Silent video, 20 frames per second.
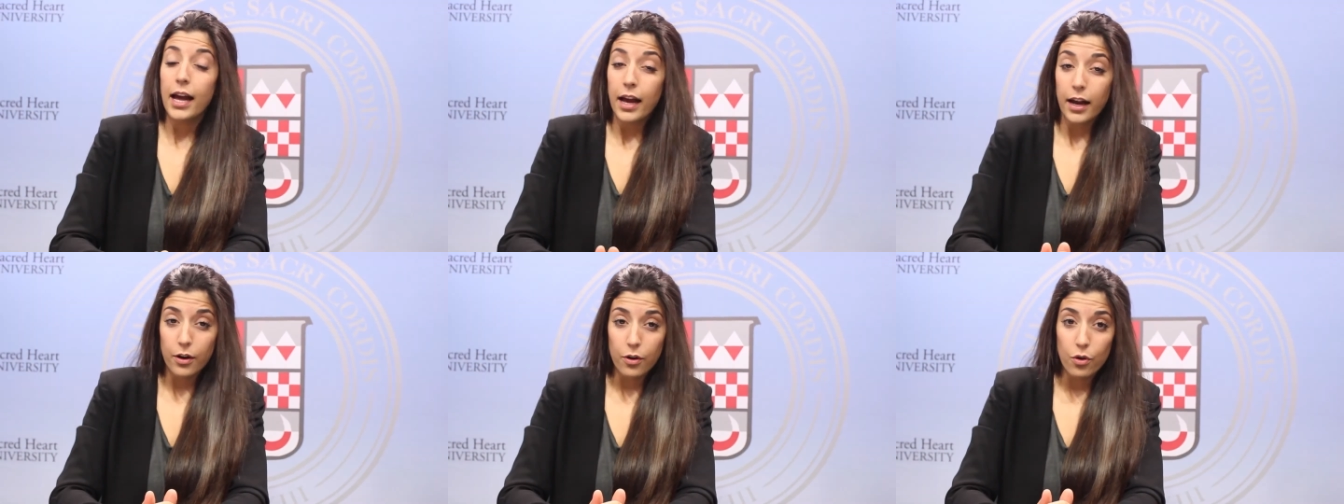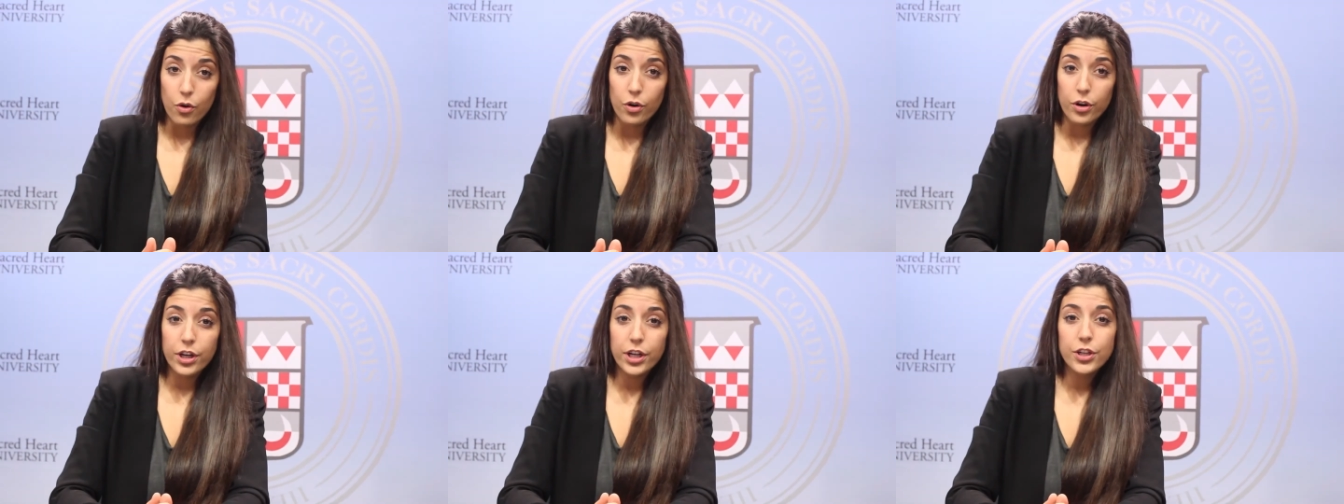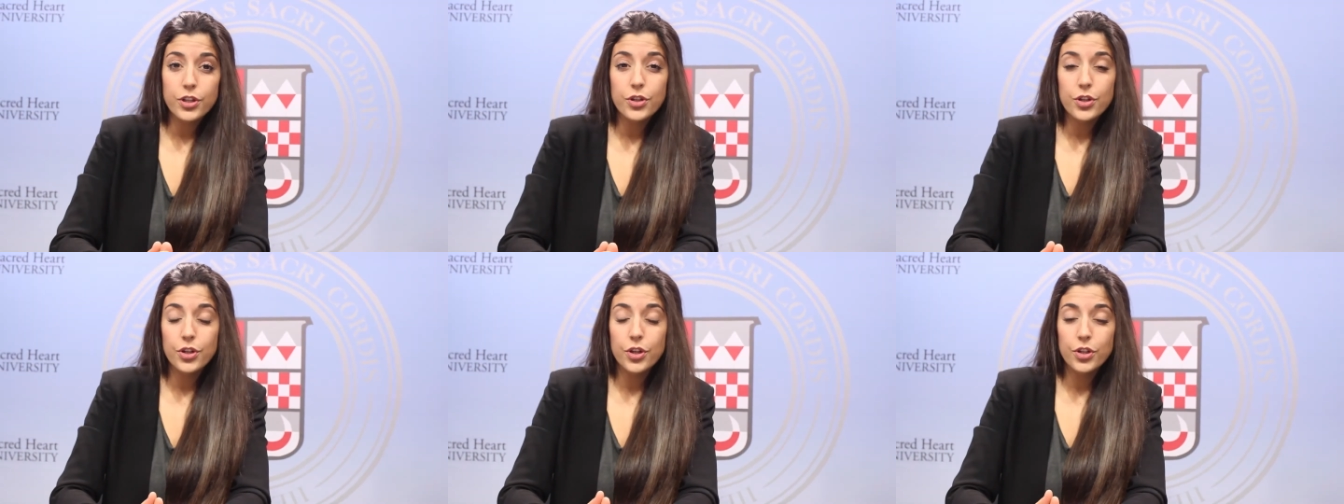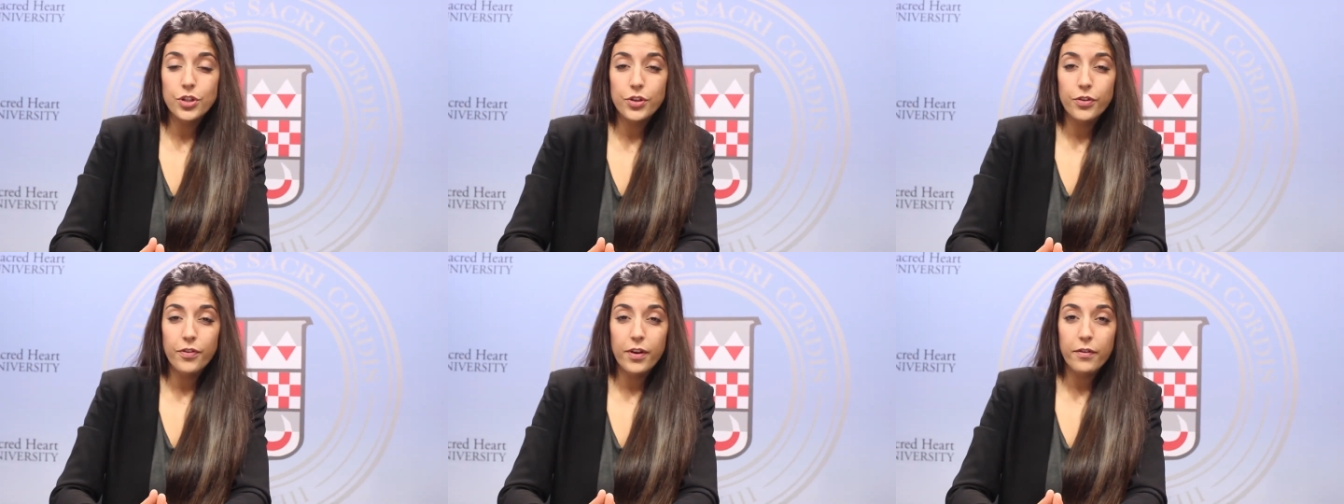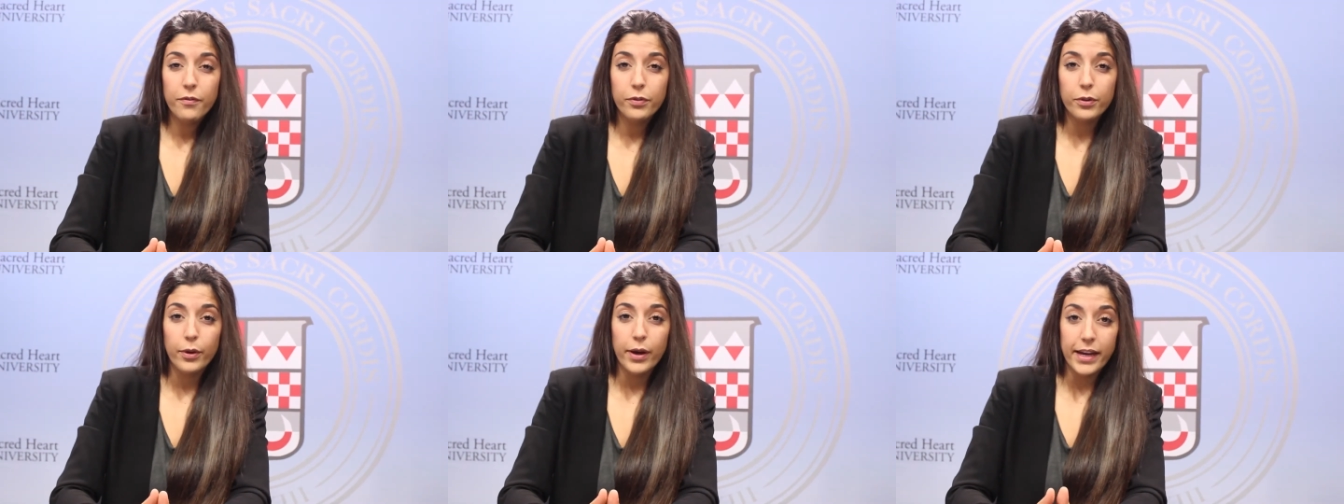According to YouTube
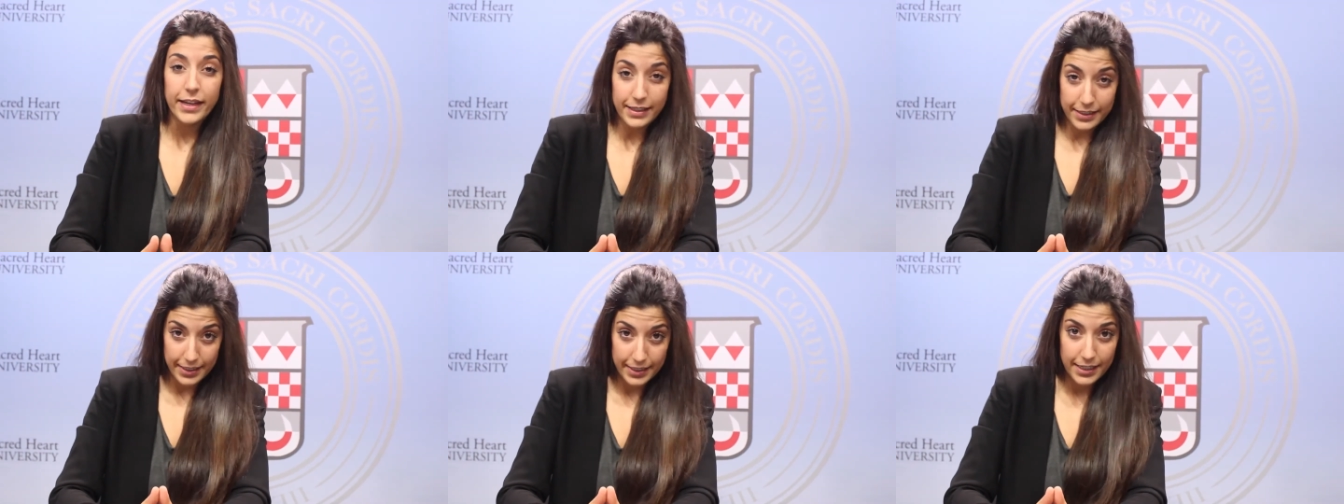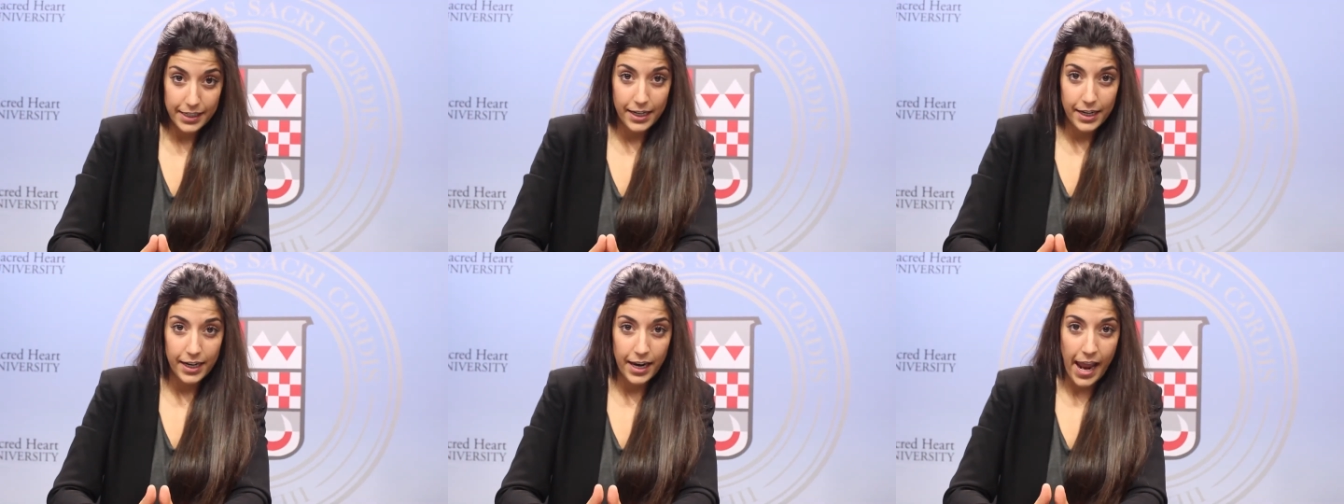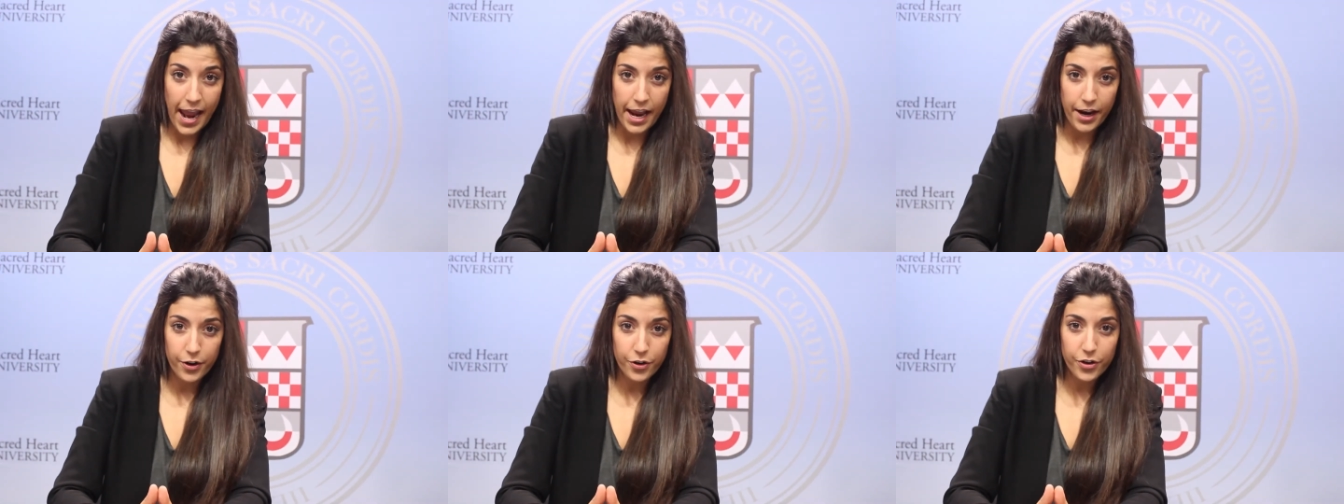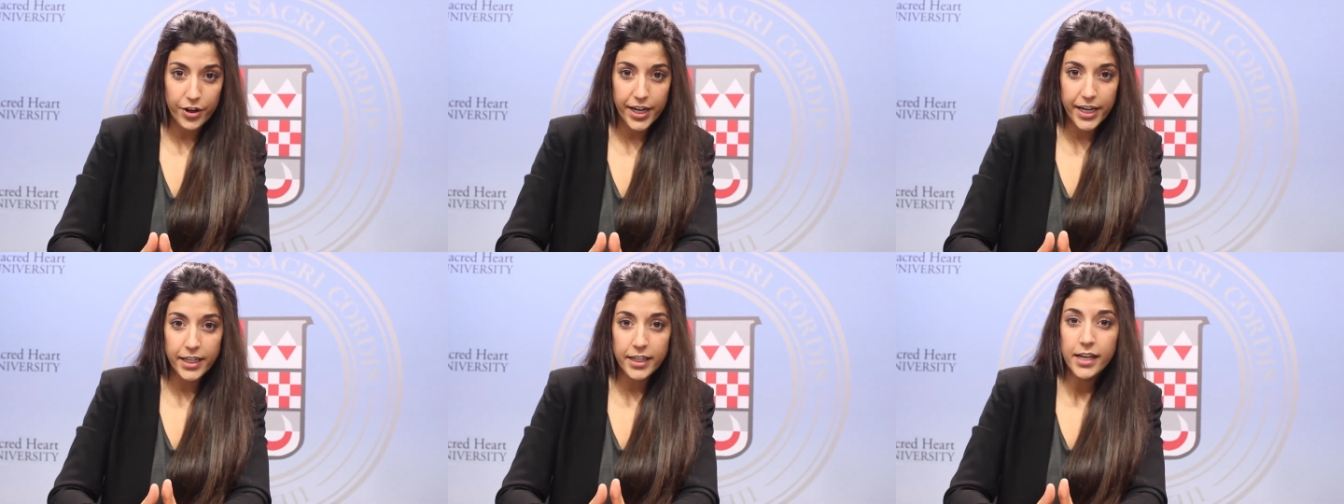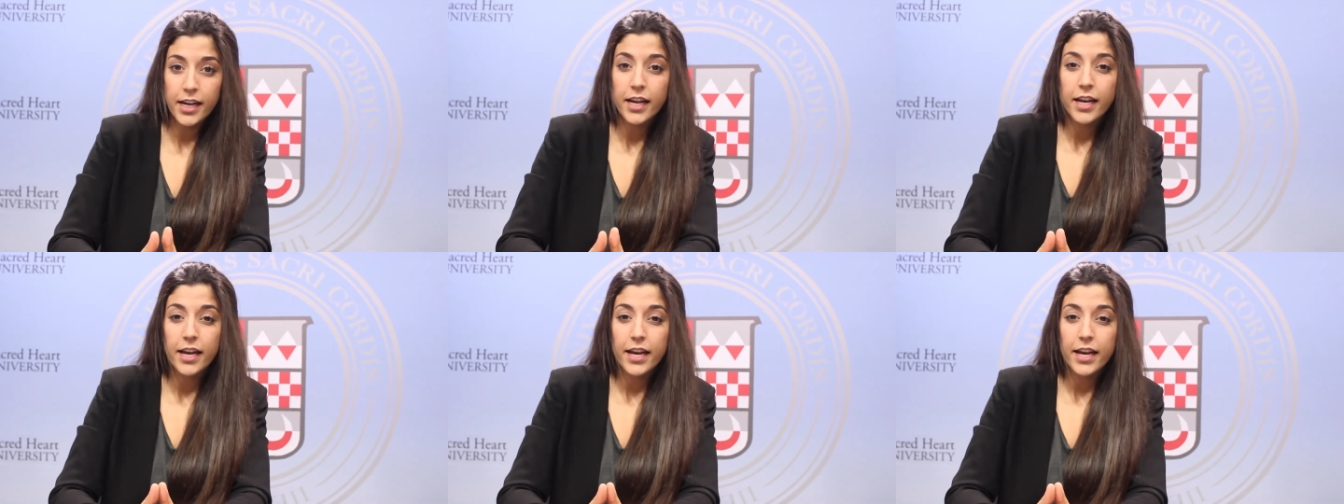influence Ken Green,